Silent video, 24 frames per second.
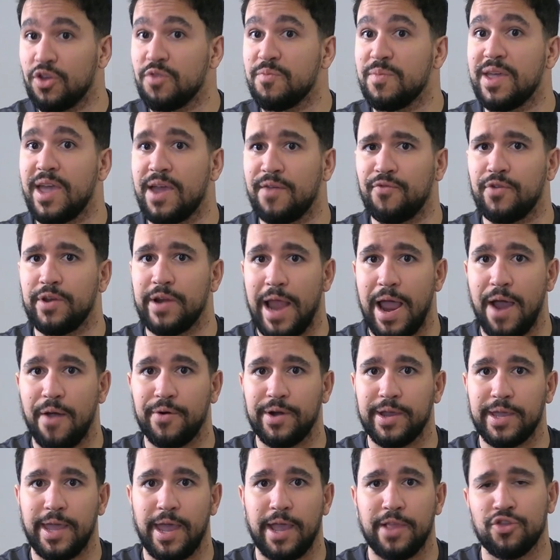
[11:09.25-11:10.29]
to me every now
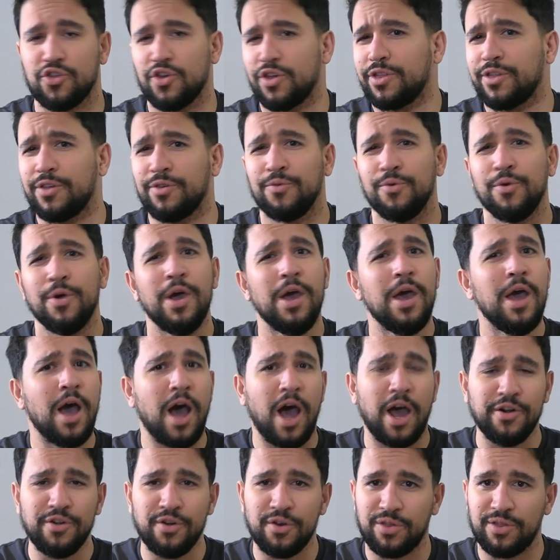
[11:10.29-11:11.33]
and again just to
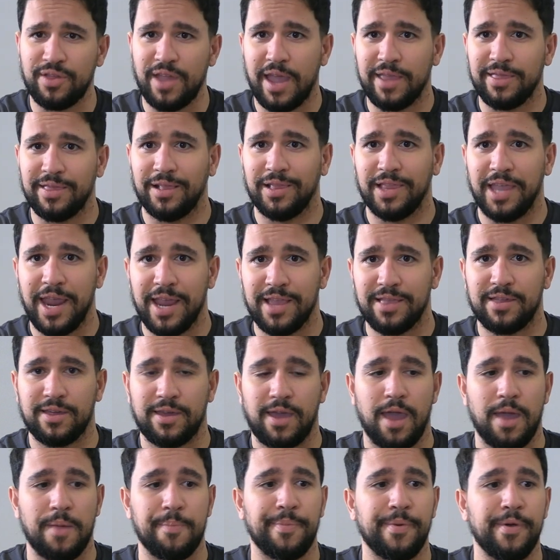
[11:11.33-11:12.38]
understand the
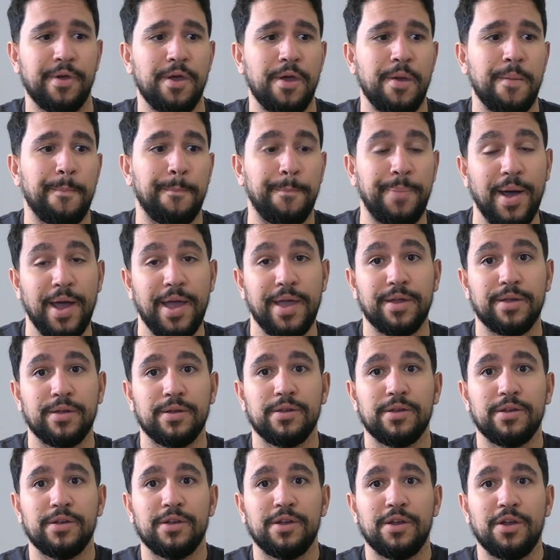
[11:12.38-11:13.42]
landscape.
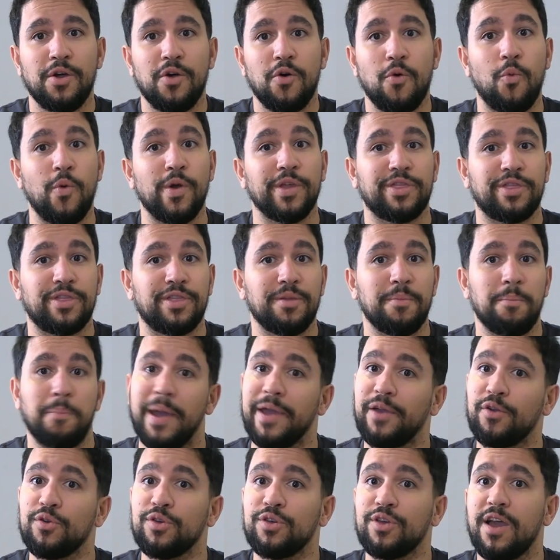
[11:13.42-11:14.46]
But with
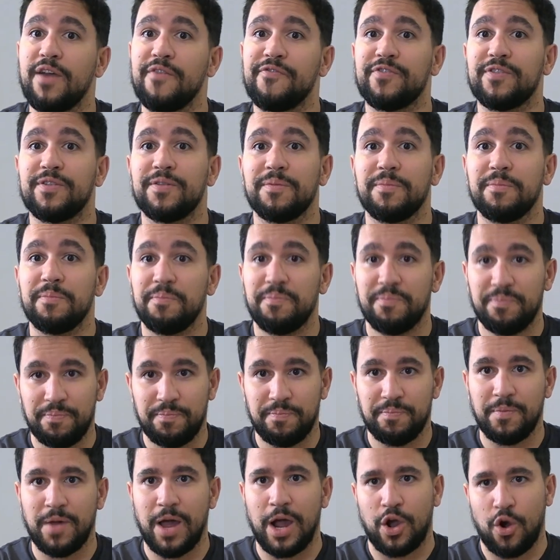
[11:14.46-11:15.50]
Microsoft
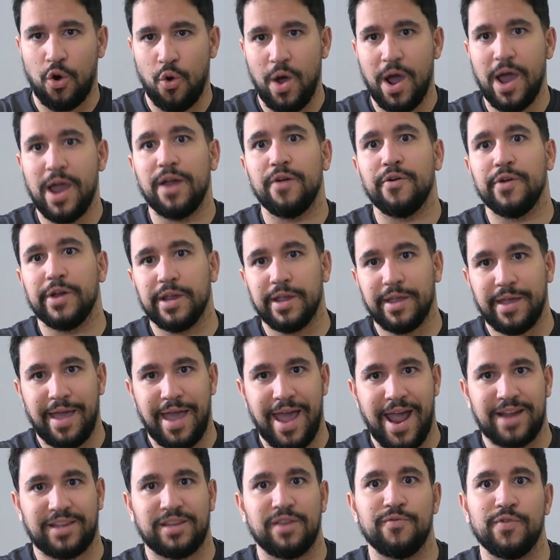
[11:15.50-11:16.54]
acquiring
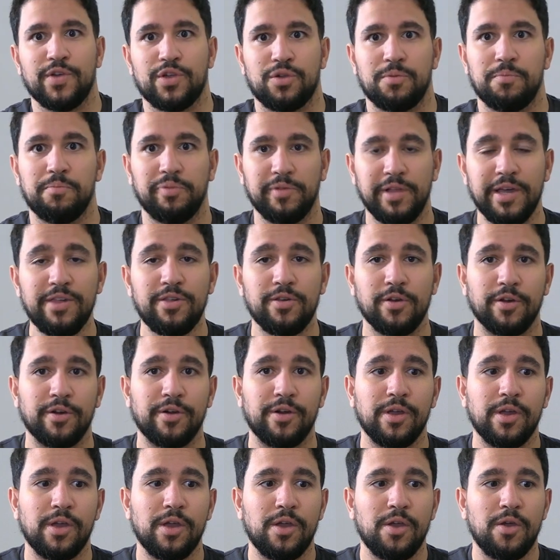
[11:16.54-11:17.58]
Activision
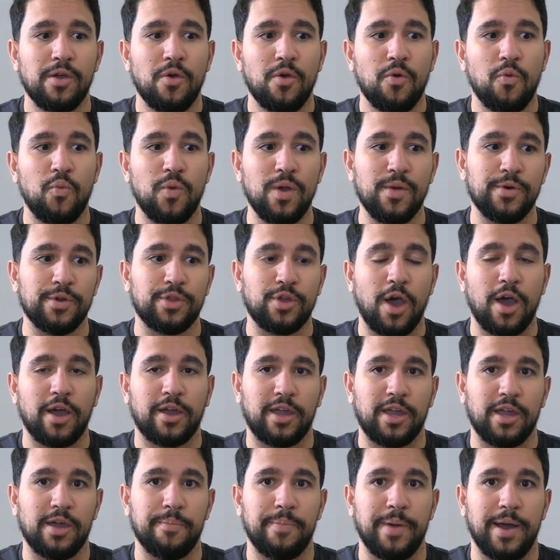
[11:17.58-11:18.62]
Blizzard, we were
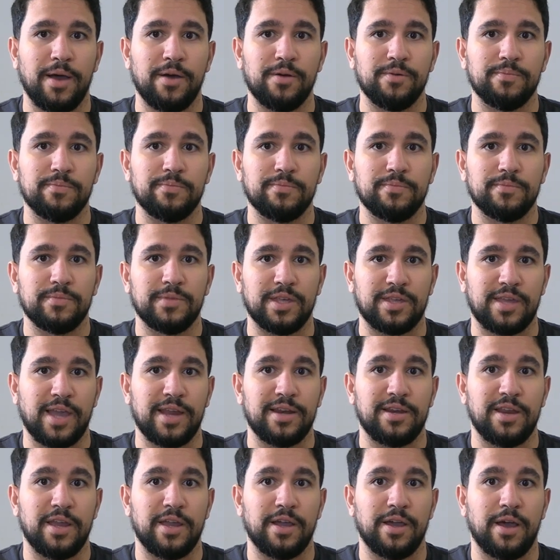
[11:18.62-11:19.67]
talking about this
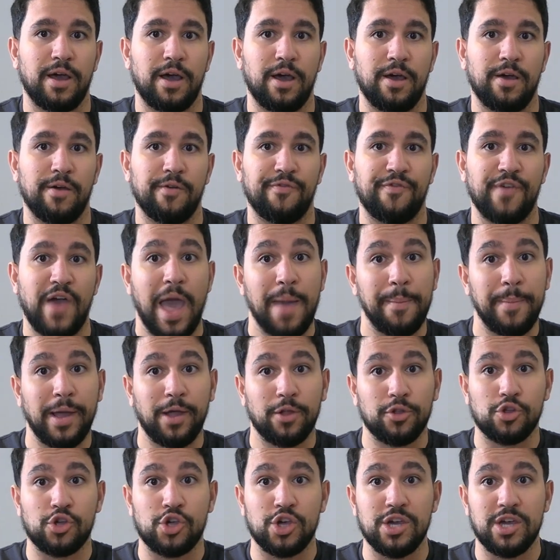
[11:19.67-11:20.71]
idea of
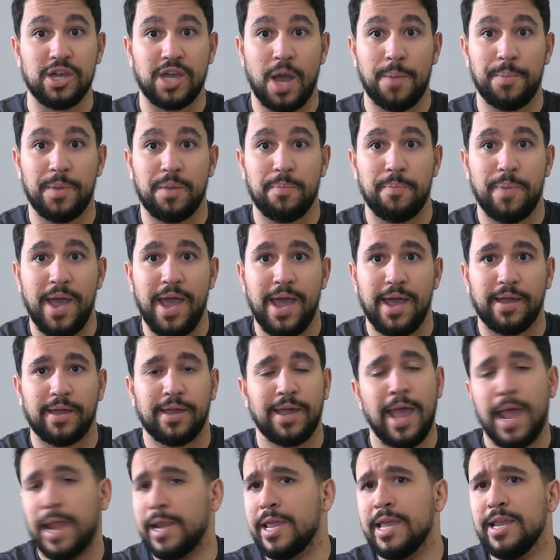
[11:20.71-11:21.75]
MLG coming
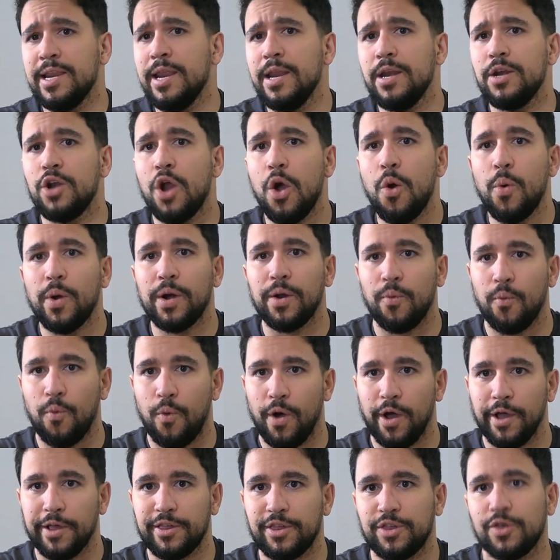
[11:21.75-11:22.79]
back, and he didn't know what it
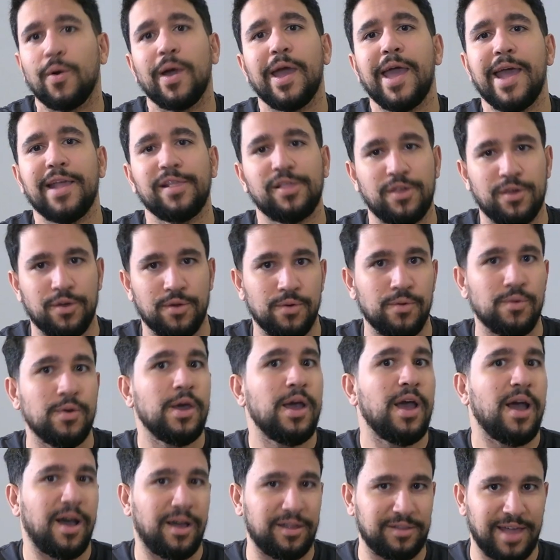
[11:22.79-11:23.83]
was, so I had to
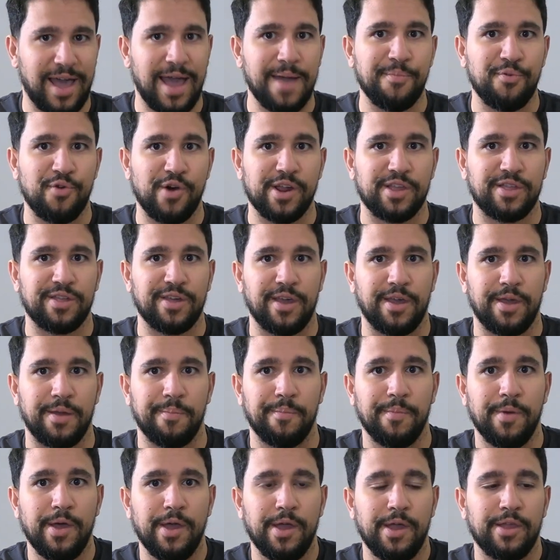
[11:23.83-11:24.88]
elaborate to
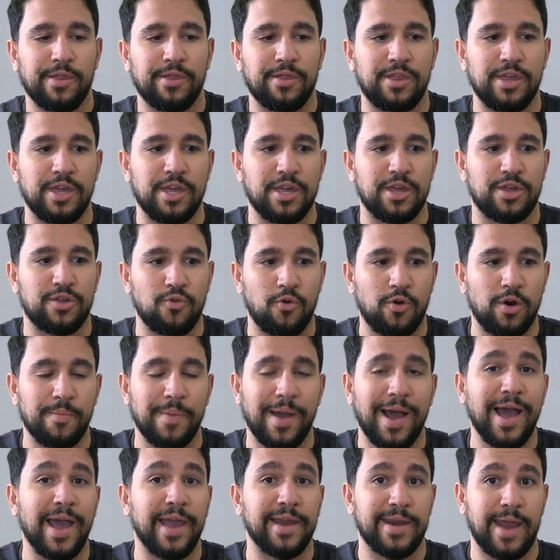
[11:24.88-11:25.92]
him the story
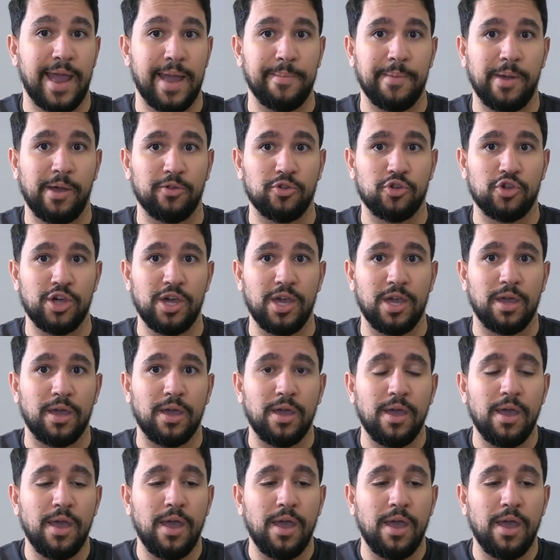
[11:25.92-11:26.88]
behind MLG.